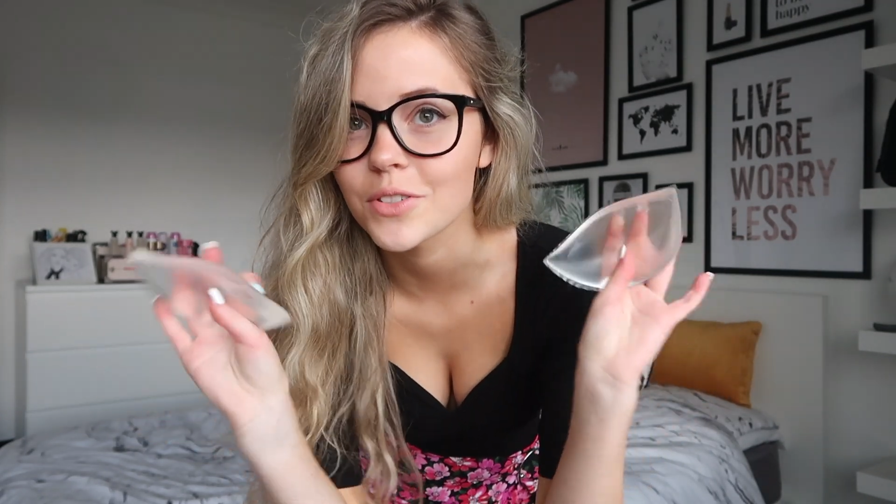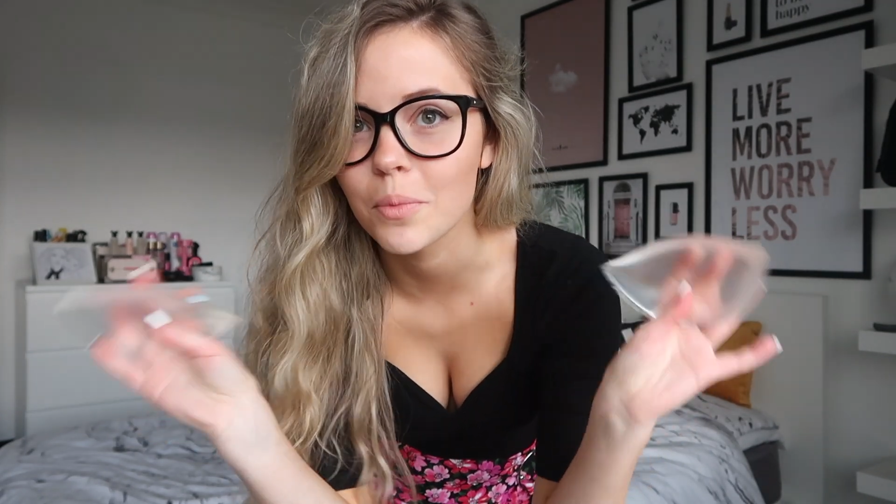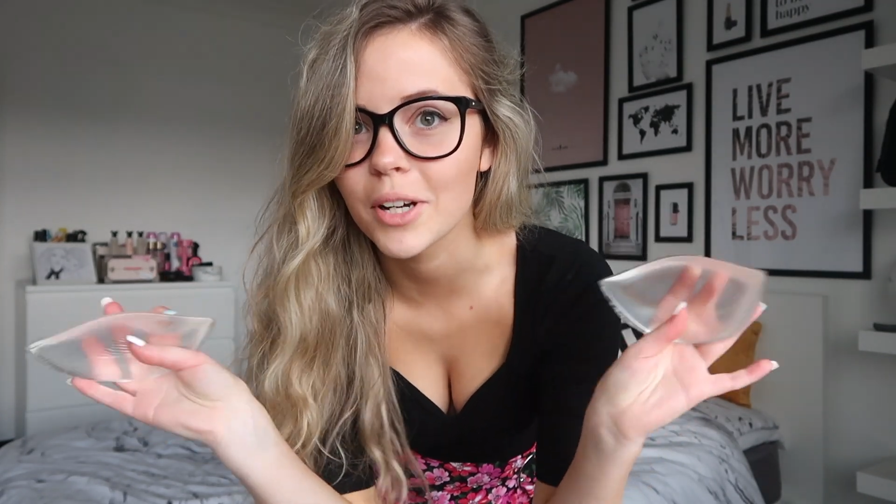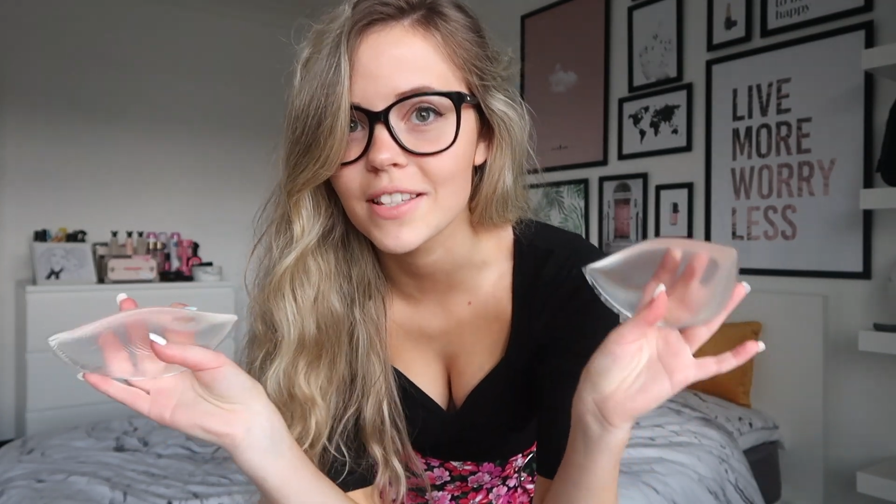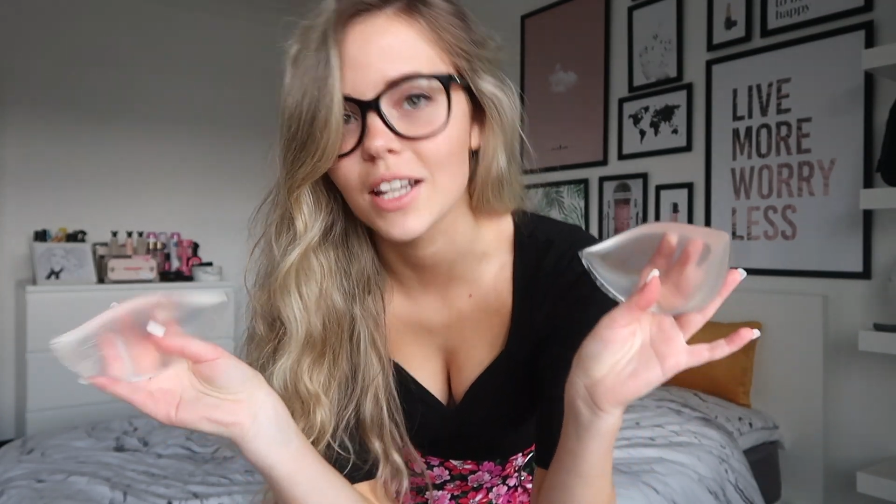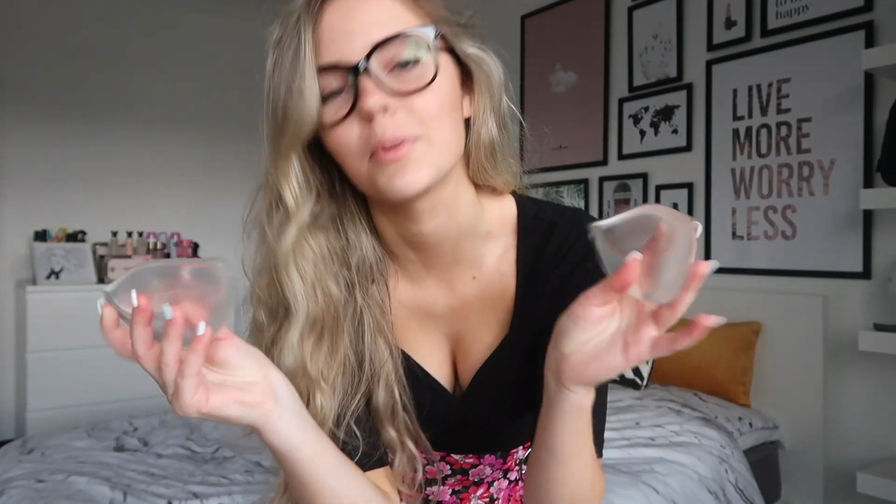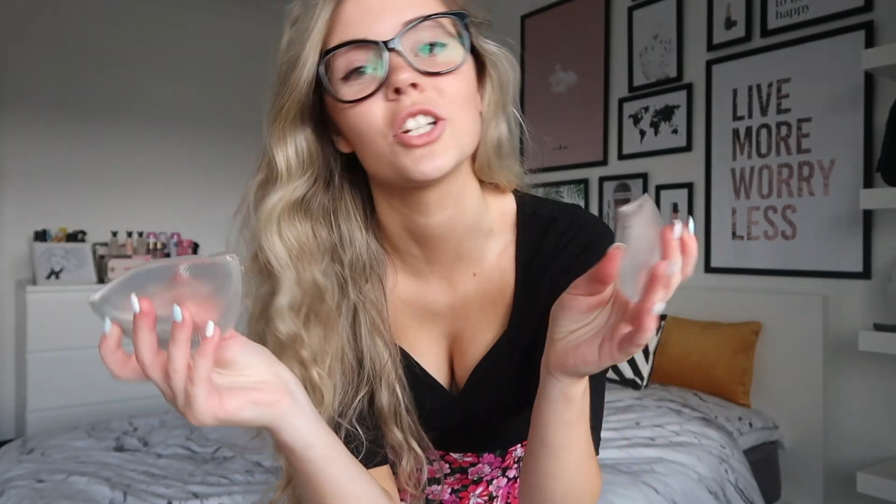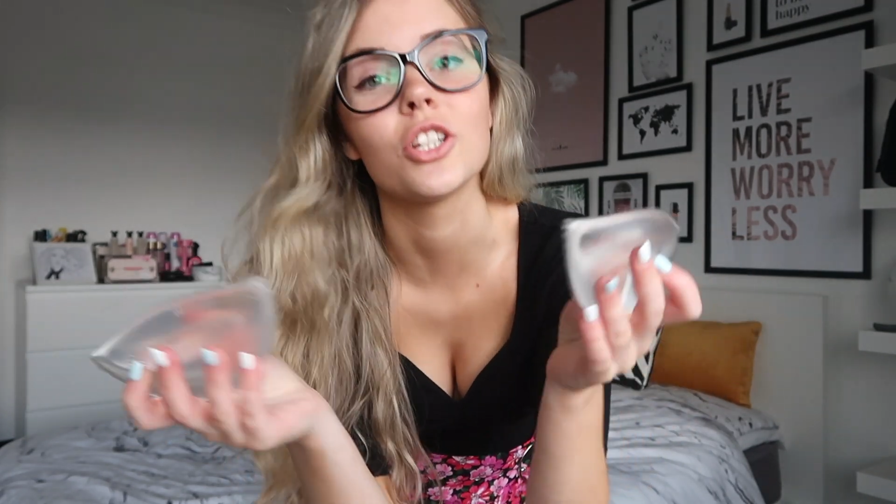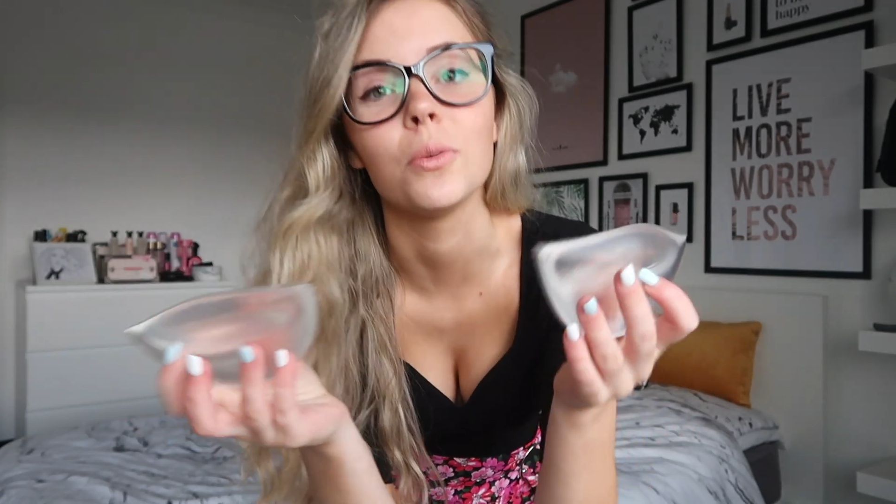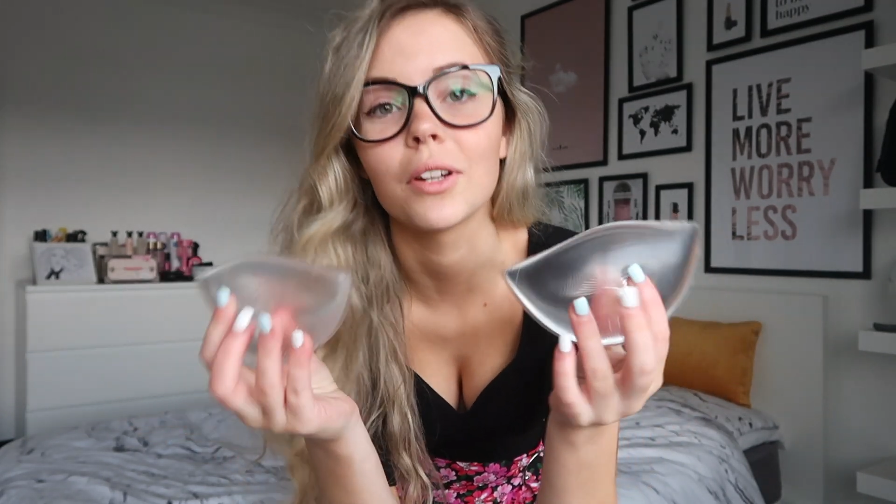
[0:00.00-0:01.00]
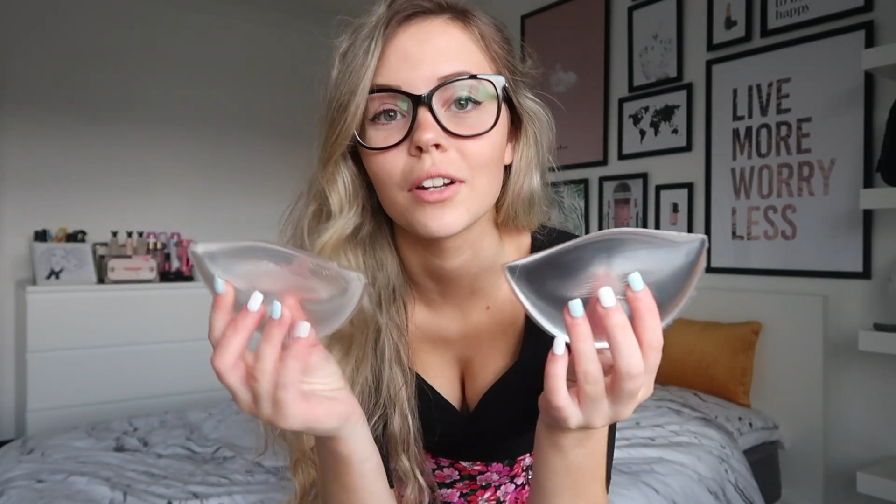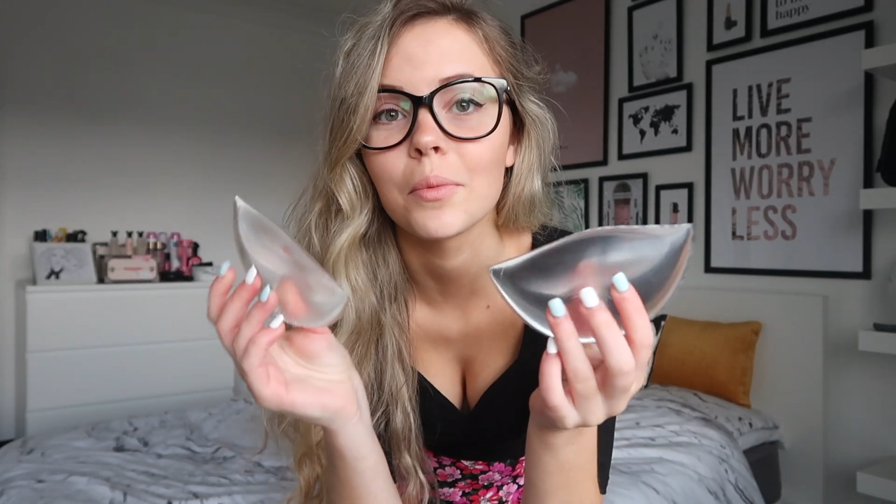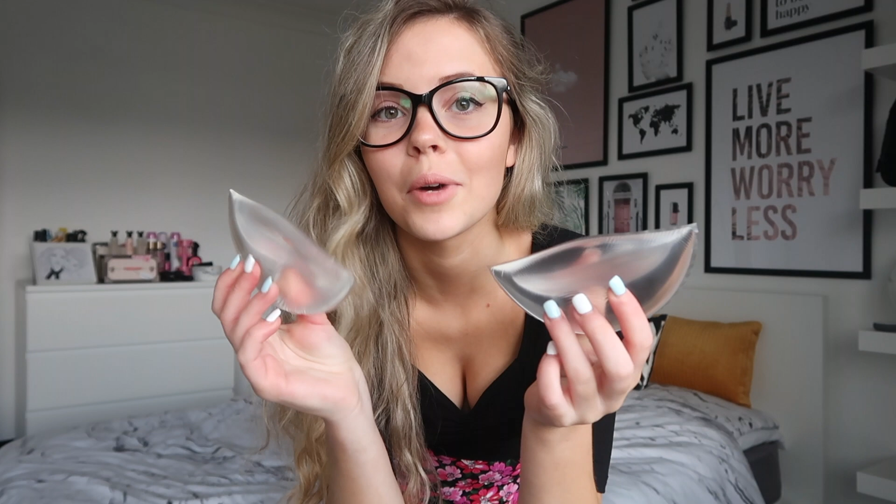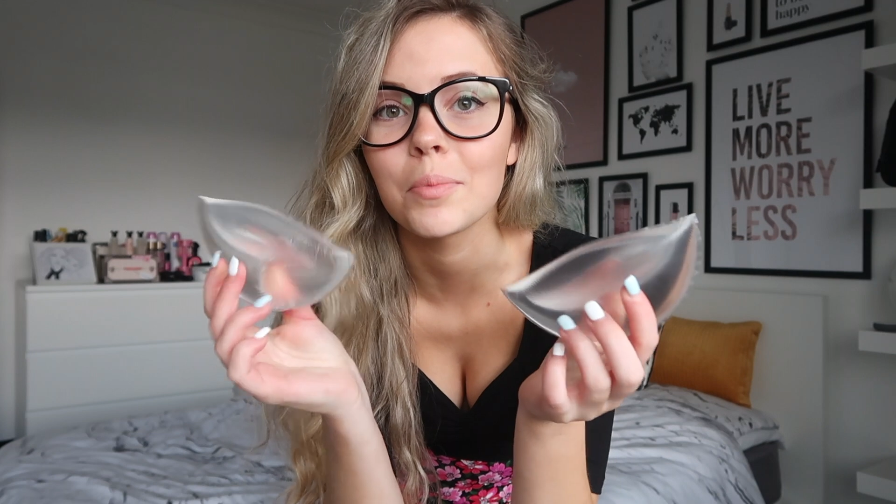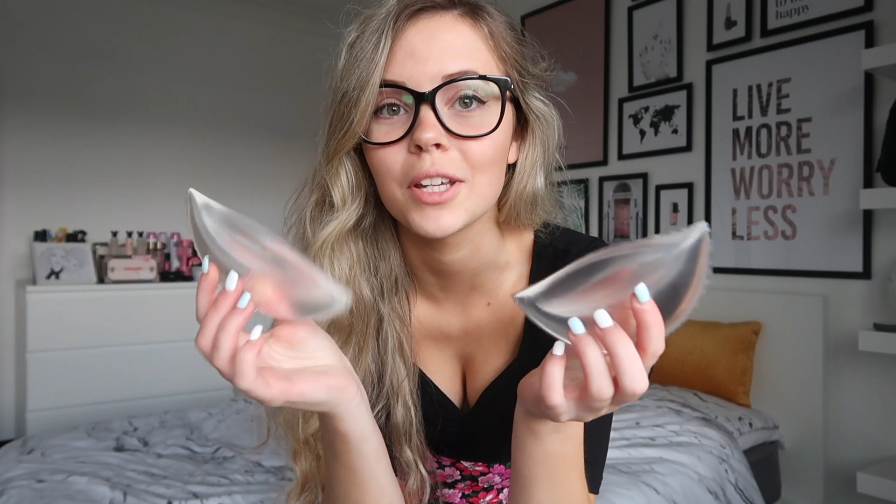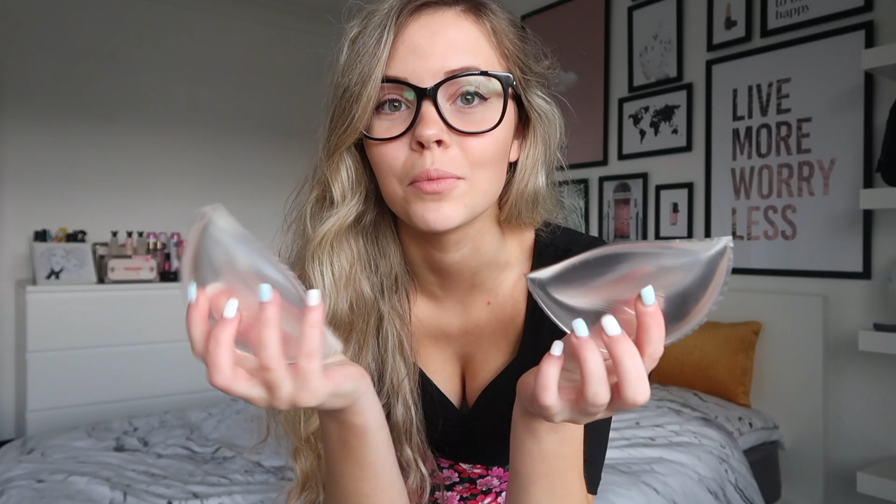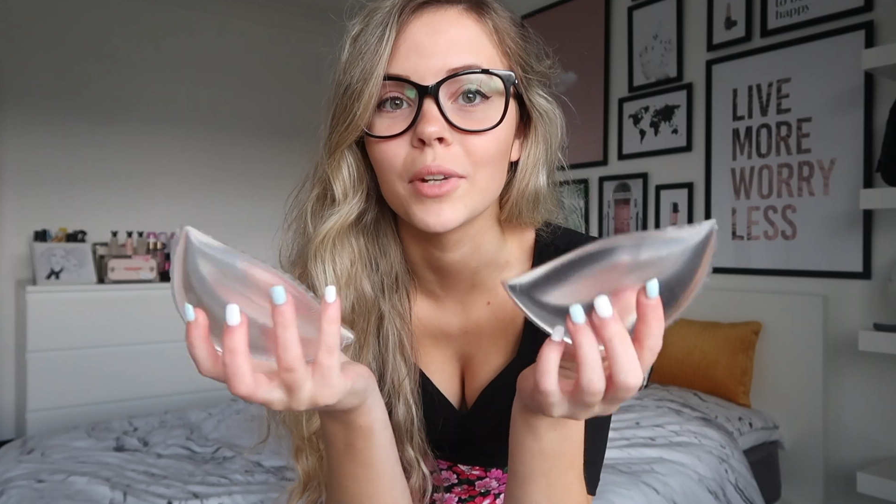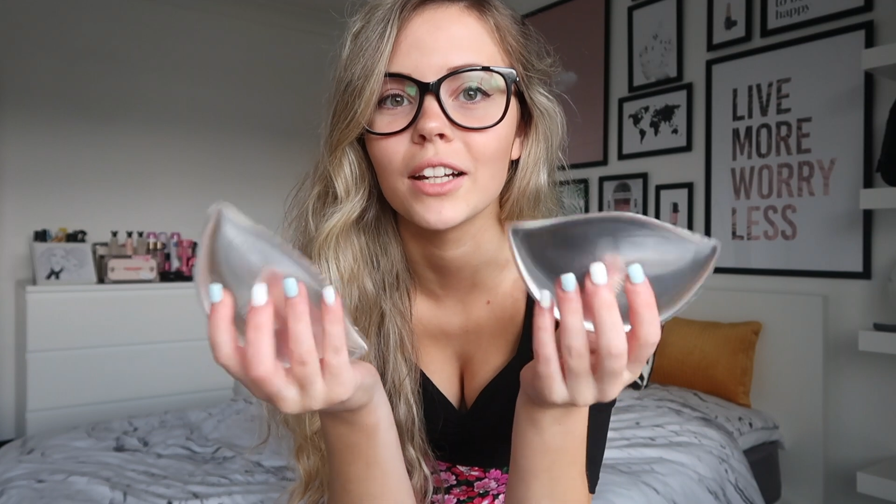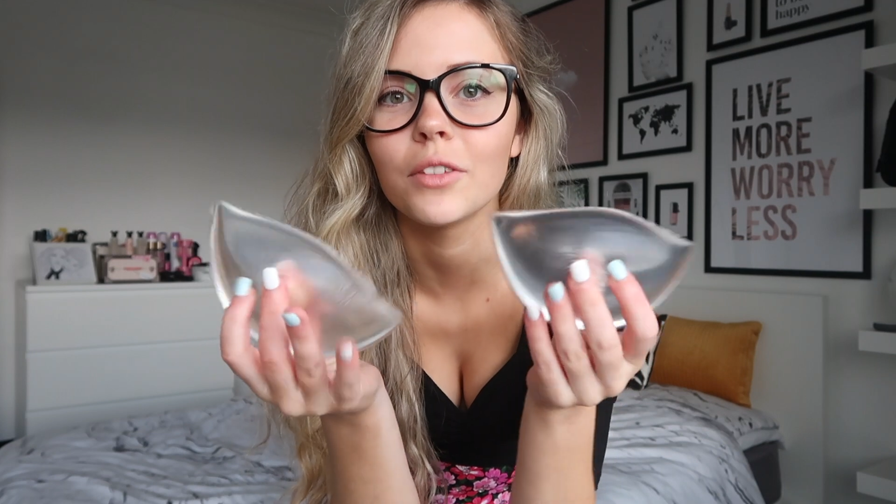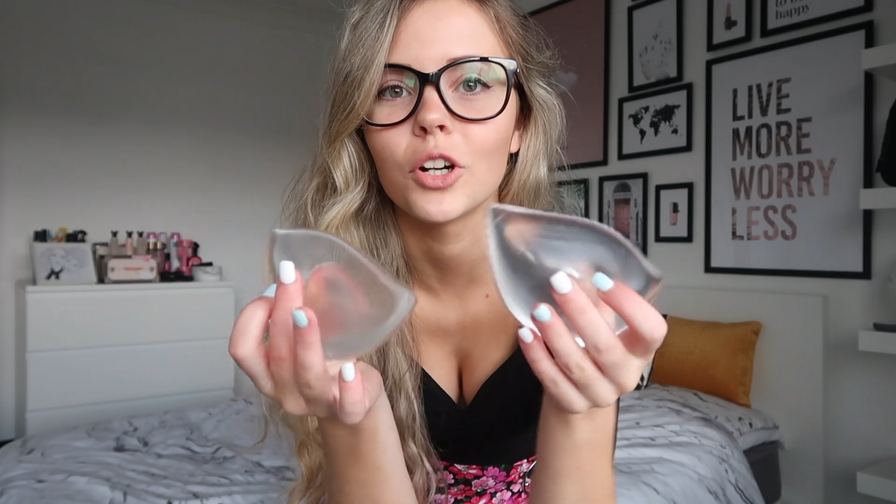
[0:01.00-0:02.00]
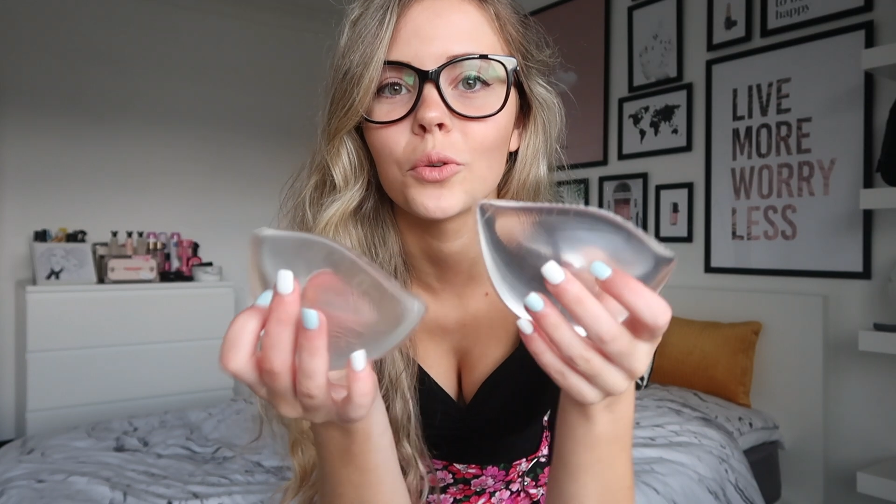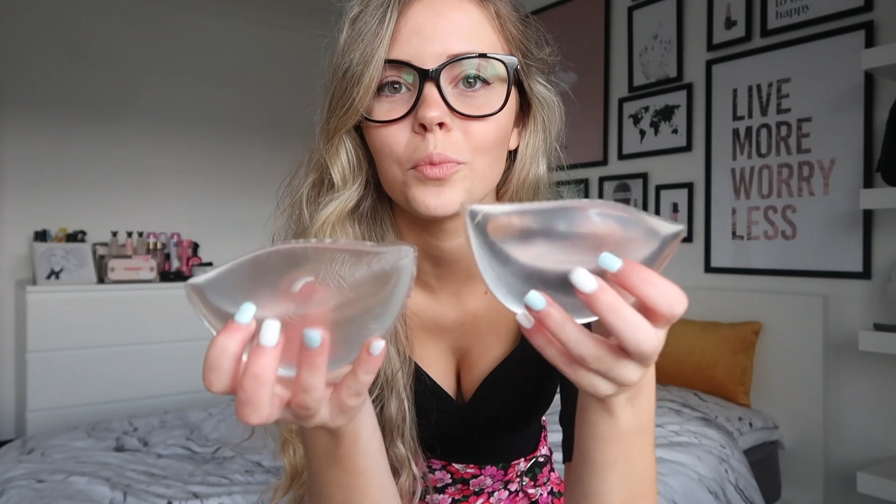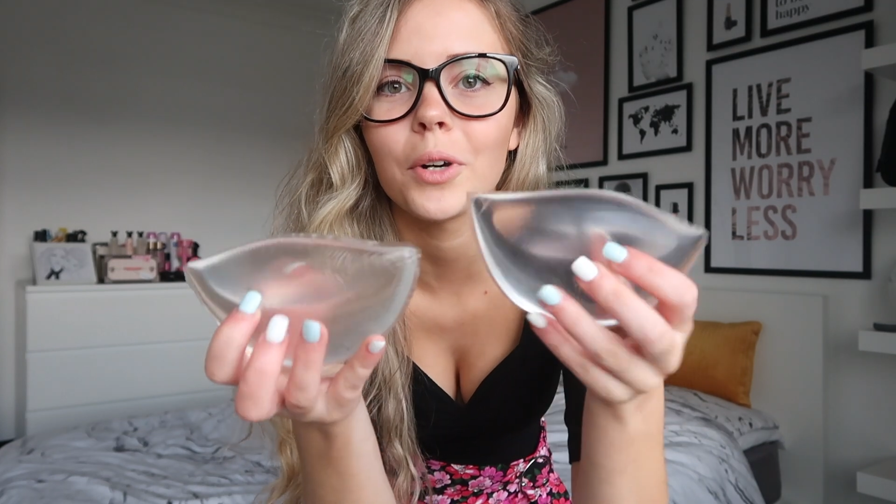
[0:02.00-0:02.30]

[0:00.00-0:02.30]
so I might sound a bit stupid and I might be completely wrong.